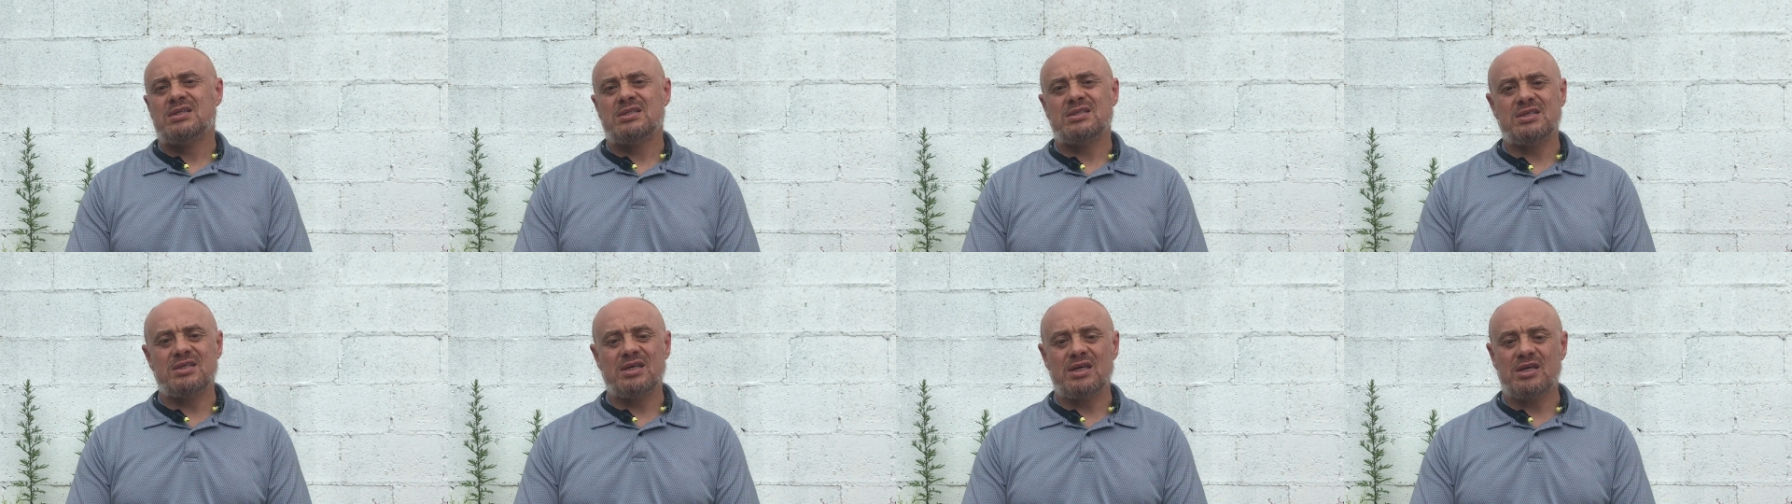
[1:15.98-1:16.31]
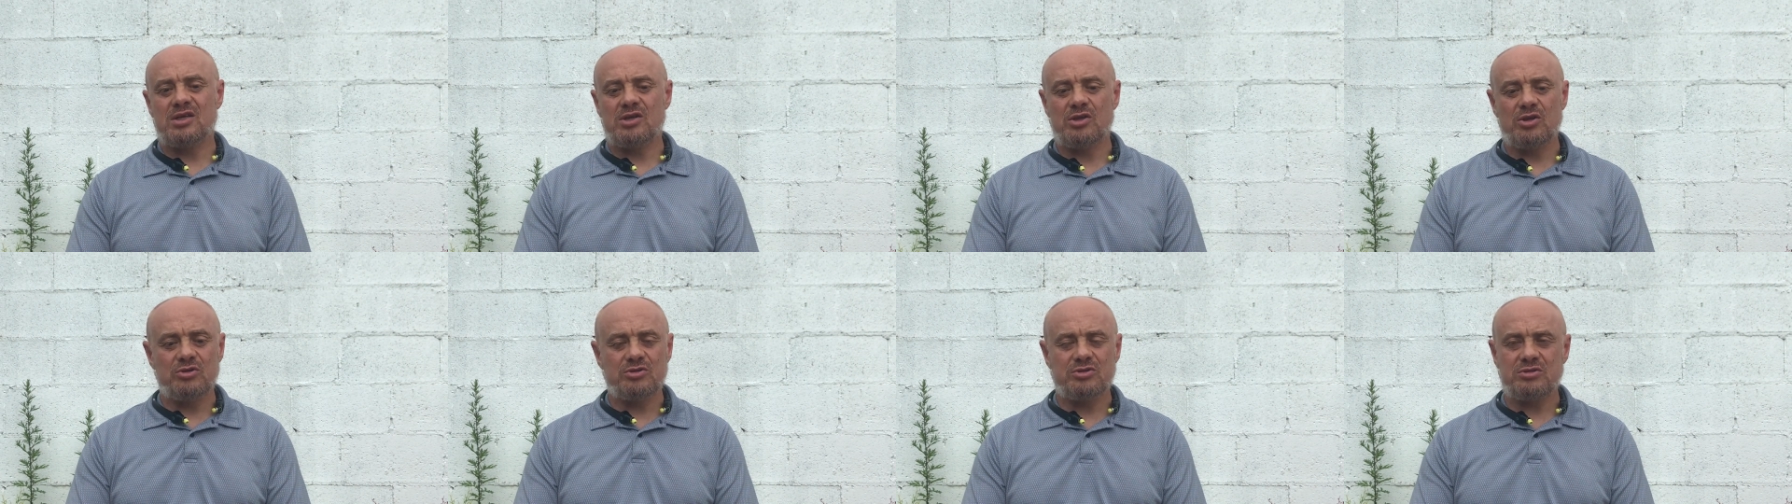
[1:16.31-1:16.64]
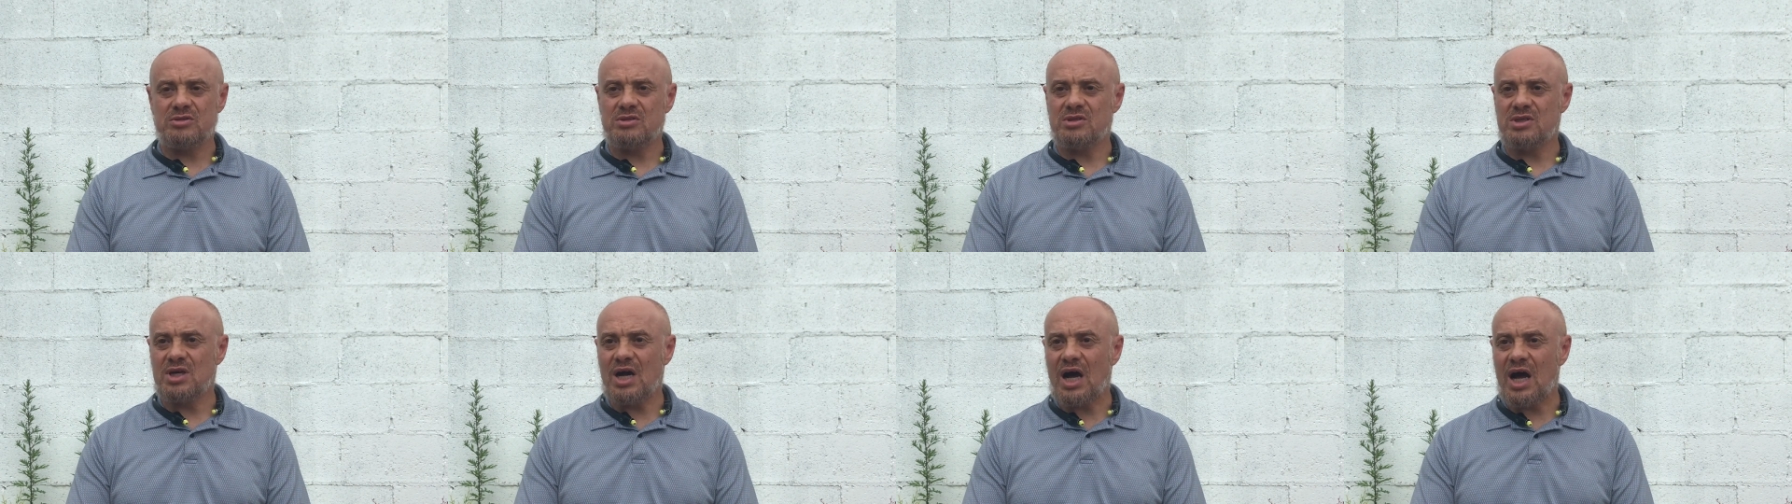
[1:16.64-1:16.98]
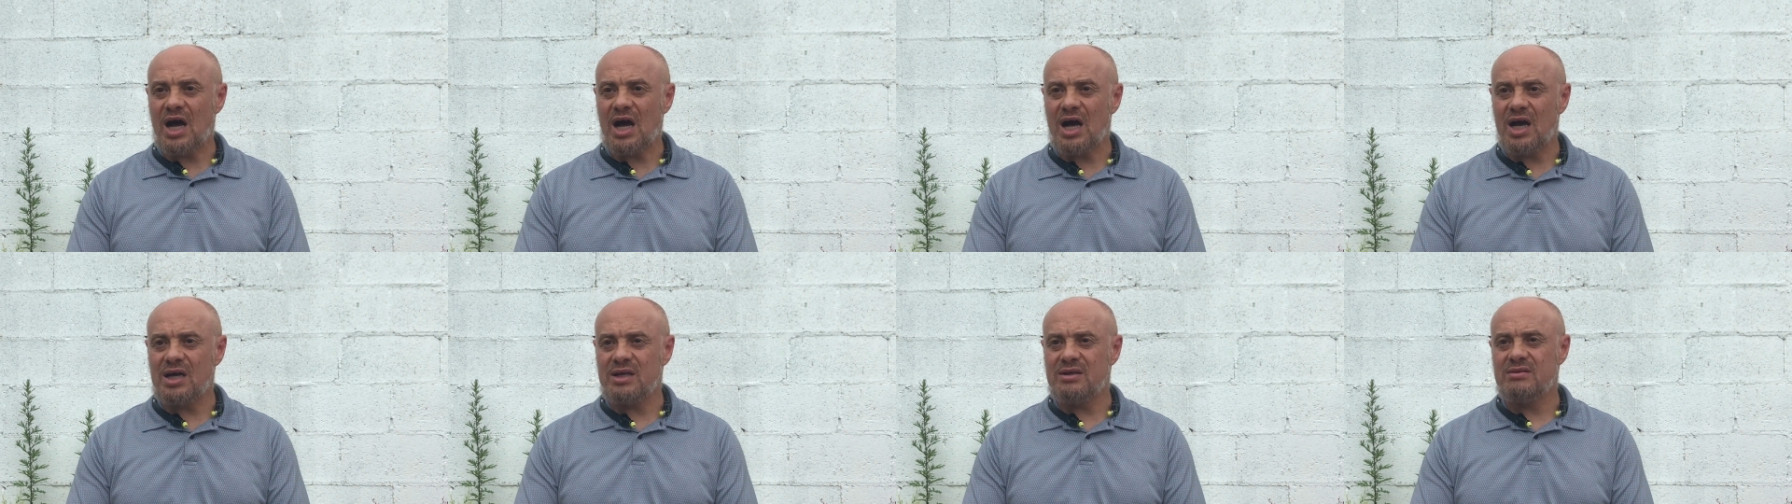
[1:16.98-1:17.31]
to get closer to
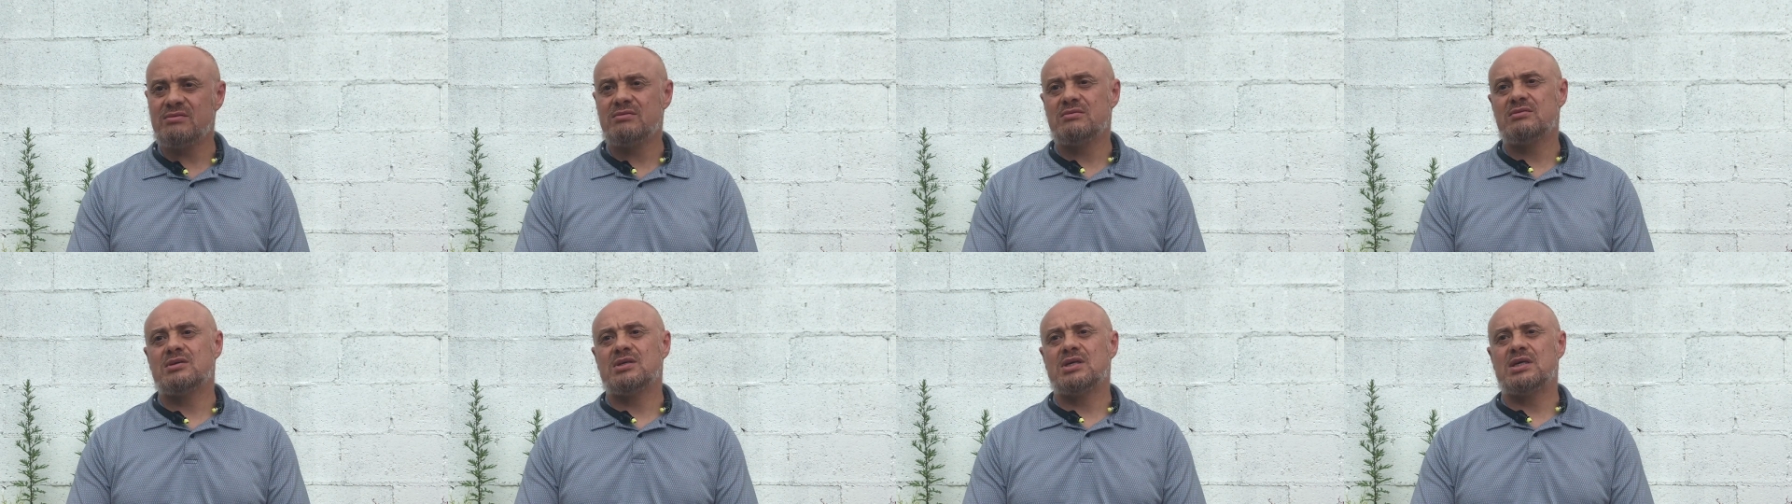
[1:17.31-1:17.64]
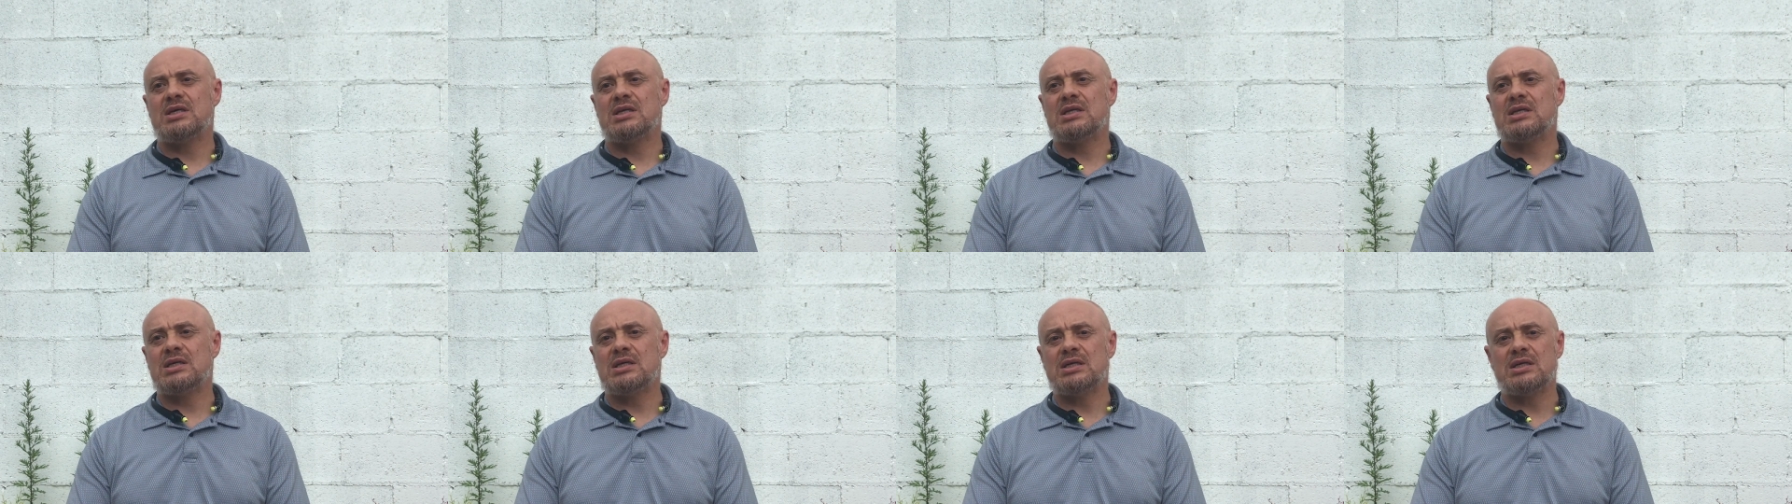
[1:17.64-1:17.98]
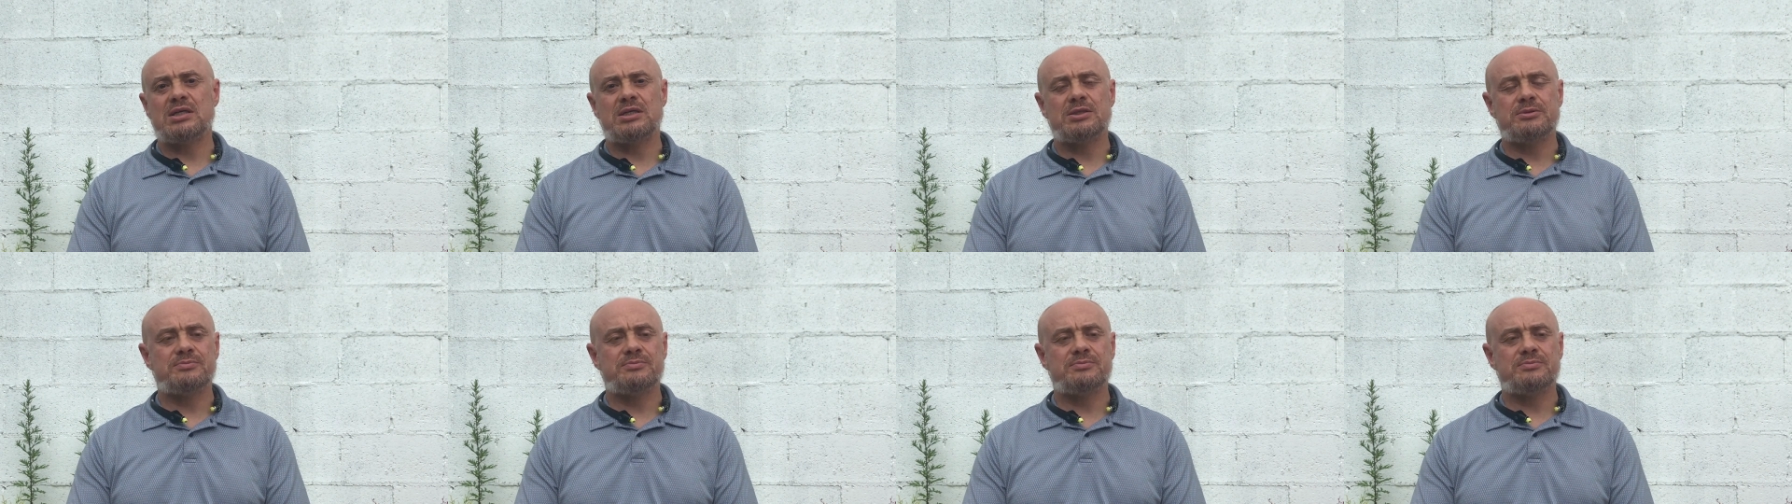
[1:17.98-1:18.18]
God, and